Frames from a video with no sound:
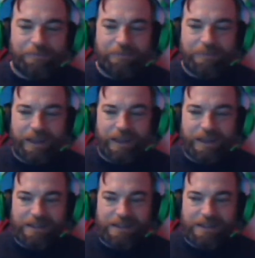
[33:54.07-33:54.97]

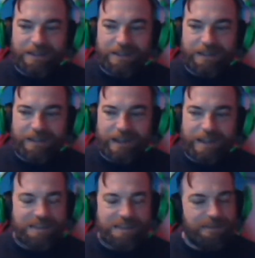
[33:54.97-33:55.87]
And again,
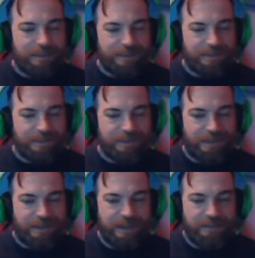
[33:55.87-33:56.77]
this is something that the
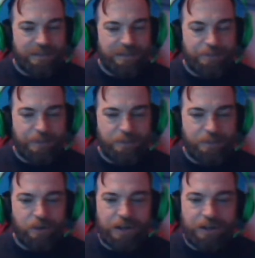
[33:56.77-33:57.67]
linear algebra people were
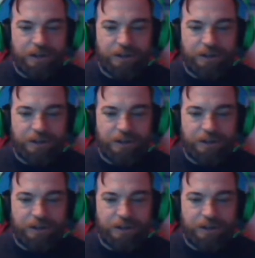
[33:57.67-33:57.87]
working on.